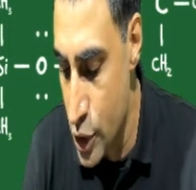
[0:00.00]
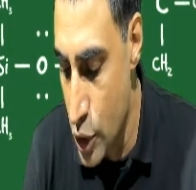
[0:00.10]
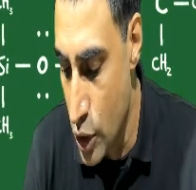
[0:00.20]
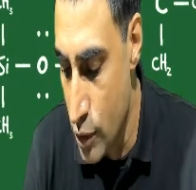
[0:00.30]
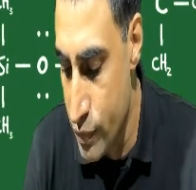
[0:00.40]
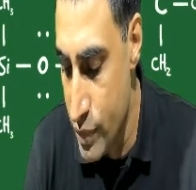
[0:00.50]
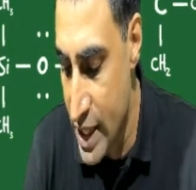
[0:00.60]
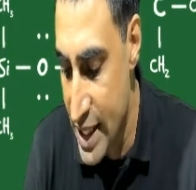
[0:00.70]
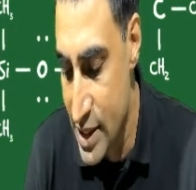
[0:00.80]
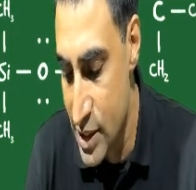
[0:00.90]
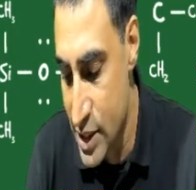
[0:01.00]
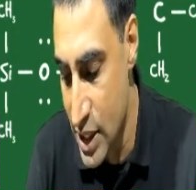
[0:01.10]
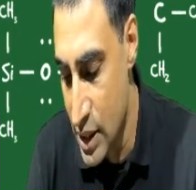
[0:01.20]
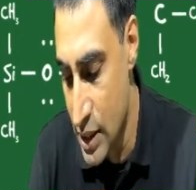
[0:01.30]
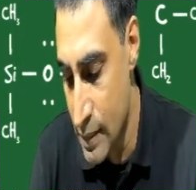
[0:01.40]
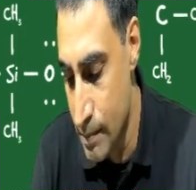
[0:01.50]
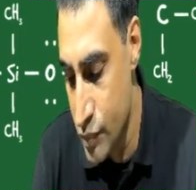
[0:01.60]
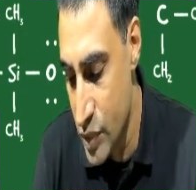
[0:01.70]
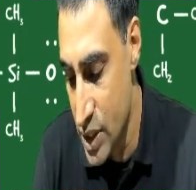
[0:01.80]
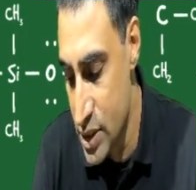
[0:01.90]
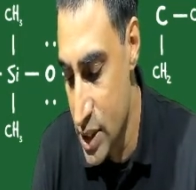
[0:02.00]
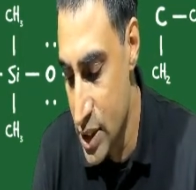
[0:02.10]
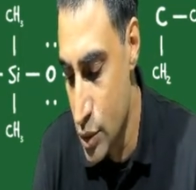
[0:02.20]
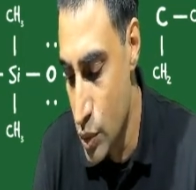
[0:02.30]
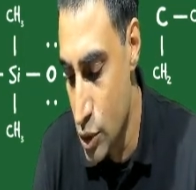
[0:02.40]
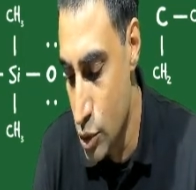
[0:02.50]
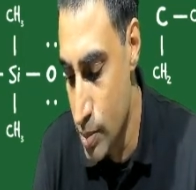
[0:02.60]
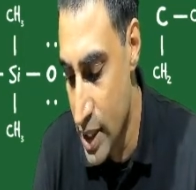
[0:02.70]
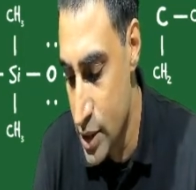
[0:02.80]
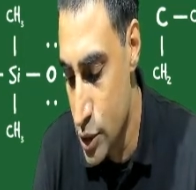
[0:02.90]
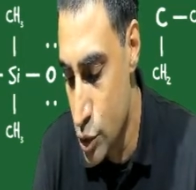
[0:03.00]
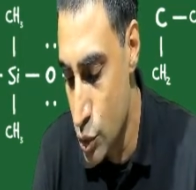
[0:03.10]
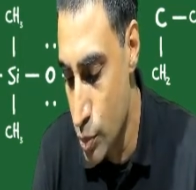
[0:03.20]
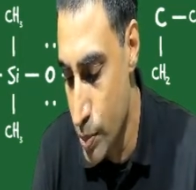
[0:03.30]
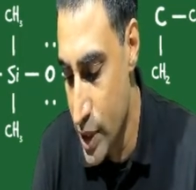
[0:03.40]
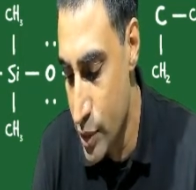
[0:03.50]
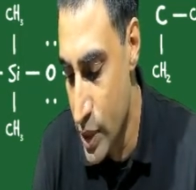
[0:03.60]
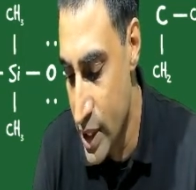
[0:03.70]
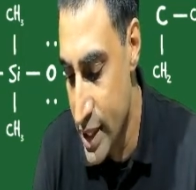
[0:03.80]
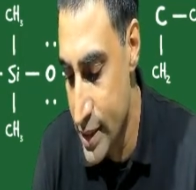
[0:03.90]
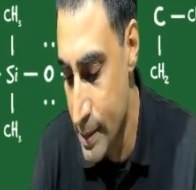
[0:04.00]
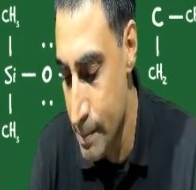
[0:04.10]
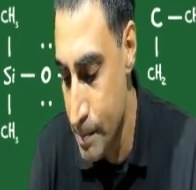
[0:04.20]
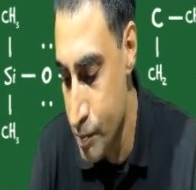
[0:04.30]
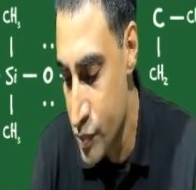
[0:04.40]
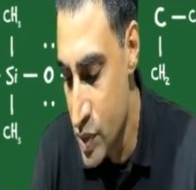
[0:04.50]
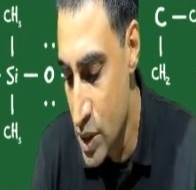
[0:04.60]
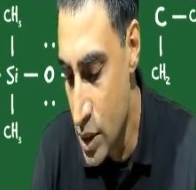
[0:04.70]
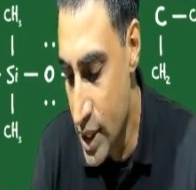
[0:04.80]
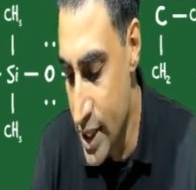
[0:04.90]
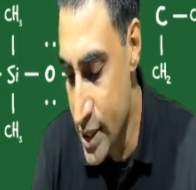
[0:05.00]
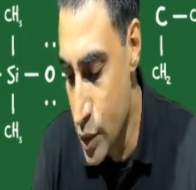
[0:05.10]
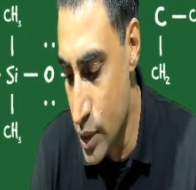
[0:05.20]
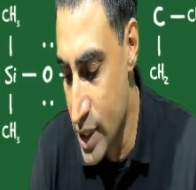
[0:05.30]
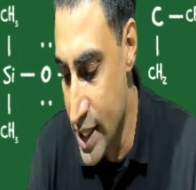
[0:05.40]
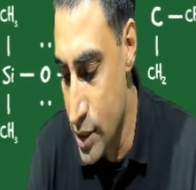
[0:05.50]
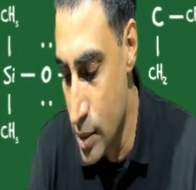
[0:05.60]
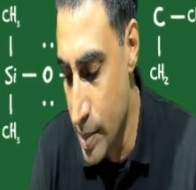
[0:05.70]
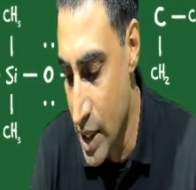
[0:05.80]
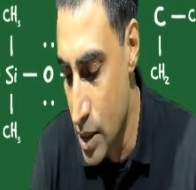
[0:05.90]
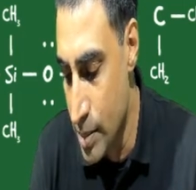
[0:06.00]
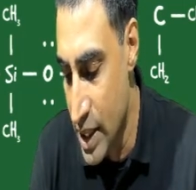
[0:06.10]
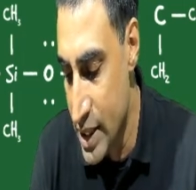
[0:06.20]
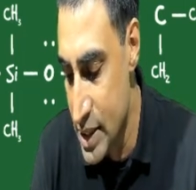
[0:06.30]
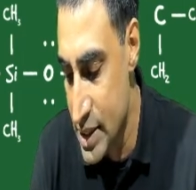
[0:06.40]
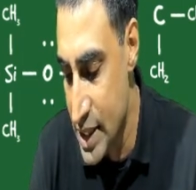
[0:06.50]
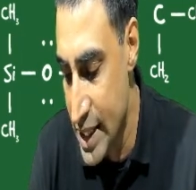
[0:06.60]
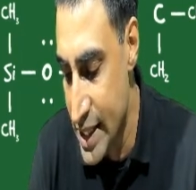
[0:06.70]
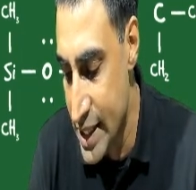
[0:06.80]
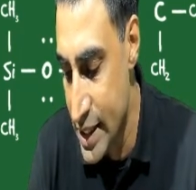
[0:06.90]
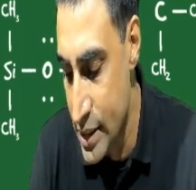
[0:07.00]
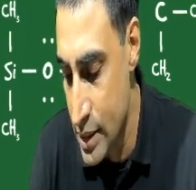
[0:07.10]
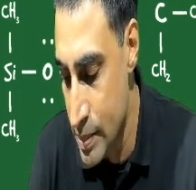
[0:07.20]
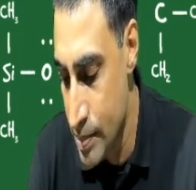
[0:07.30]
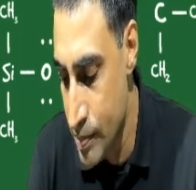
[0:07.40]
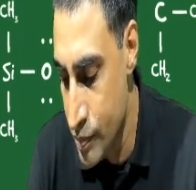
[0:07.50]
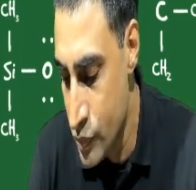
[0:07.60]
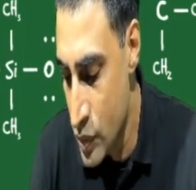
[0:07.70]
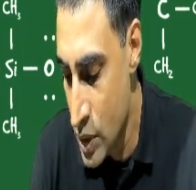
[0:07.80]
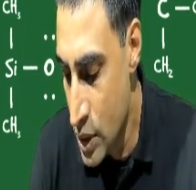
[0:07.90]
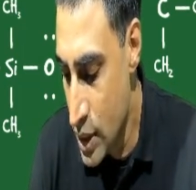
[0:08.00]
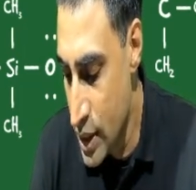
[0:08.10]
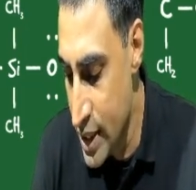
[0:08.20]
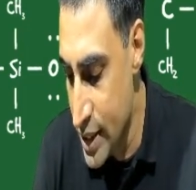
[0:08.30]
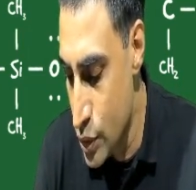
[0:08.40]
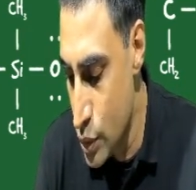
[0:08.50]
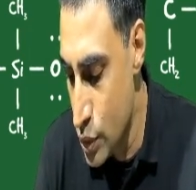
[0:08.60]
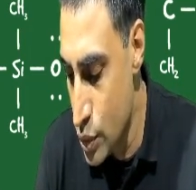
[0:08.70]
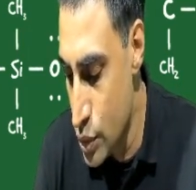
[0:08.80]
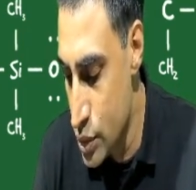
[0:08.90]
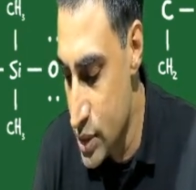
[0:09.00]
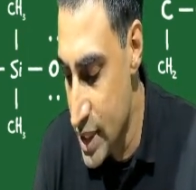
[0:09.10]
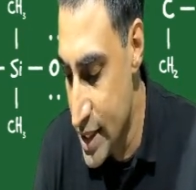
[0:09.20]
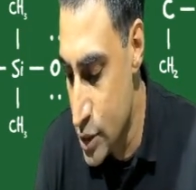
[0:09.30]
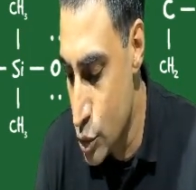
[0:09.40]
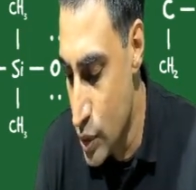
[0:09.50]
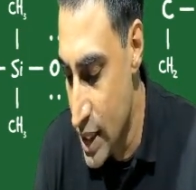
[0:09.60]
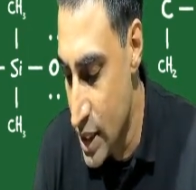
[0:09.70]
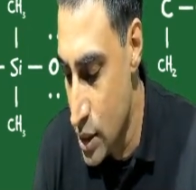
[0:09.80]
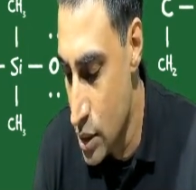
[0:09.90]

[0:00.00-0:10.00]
of nth shell is equal to minus 2.18 into 10 to the power minus 18 into z square